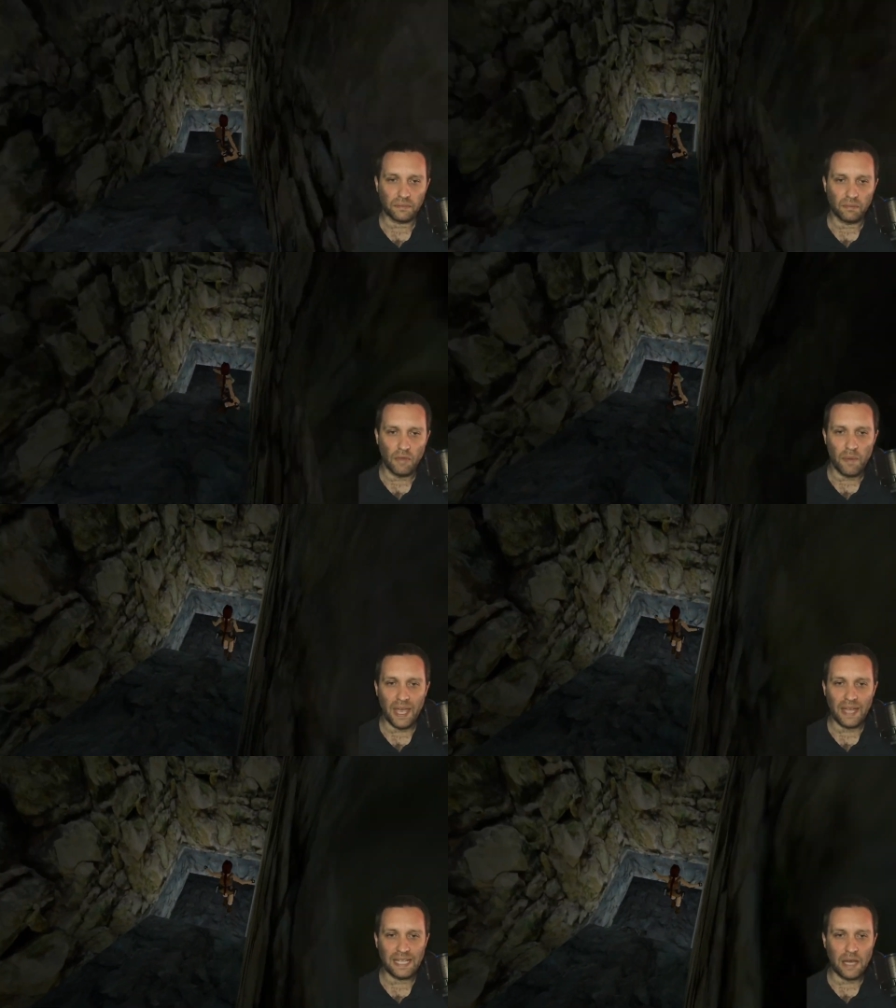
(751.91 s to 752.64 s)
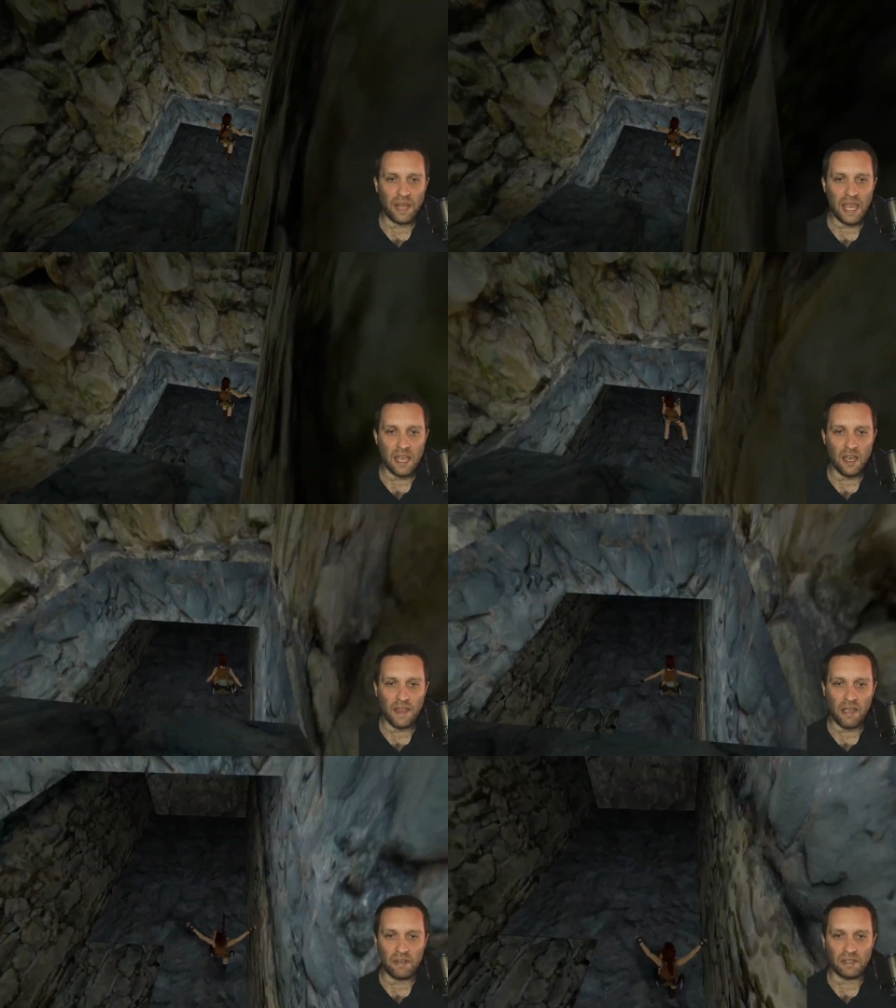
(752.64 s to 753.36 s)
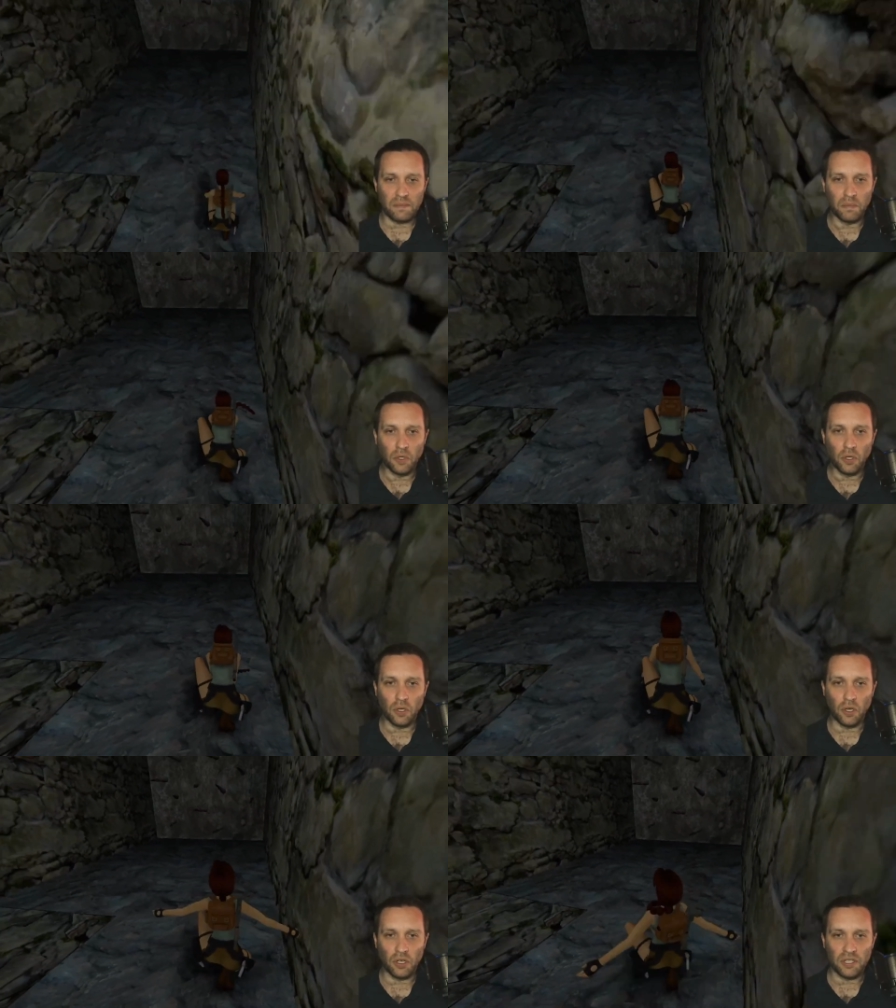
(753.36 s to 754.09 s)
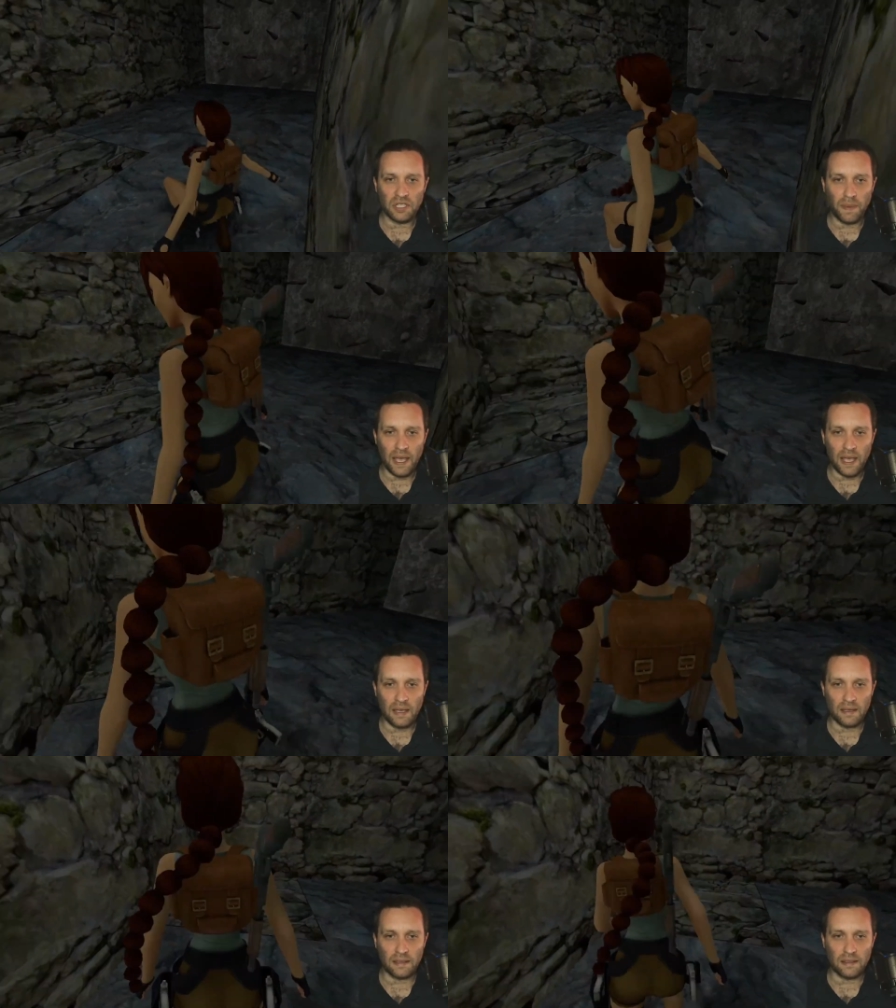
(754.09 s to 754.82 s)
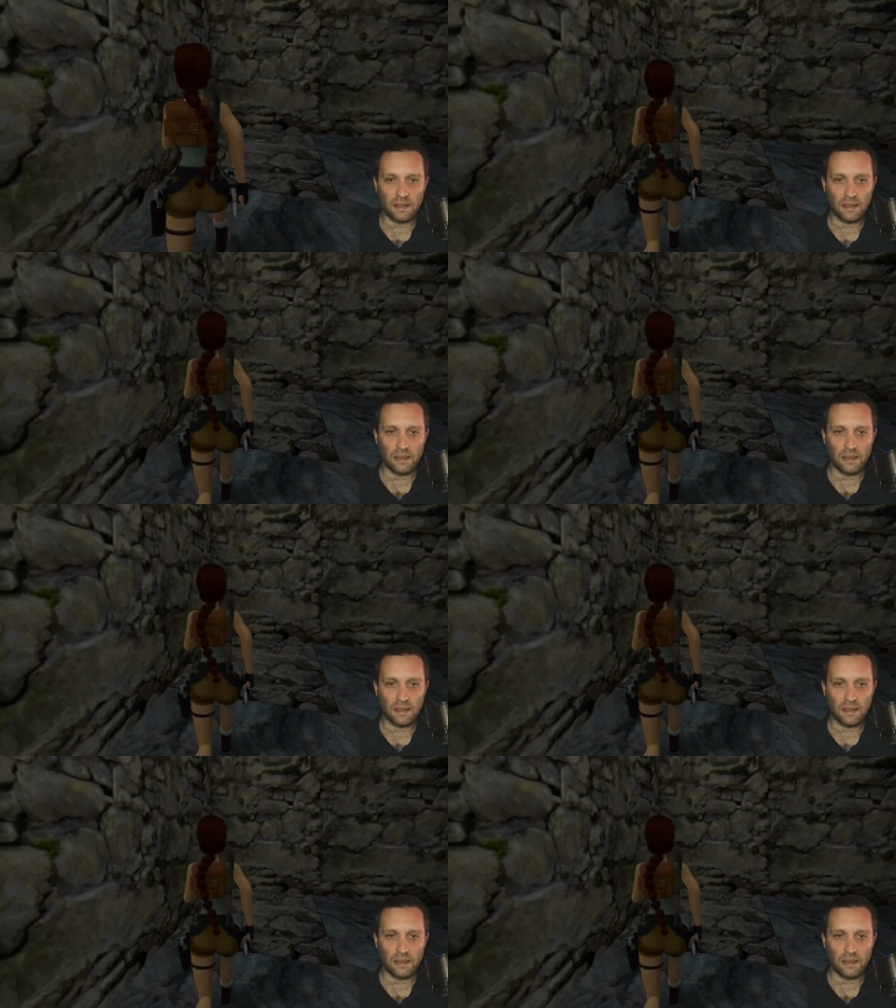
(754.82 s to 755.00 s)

When we get down here, there is more spikes.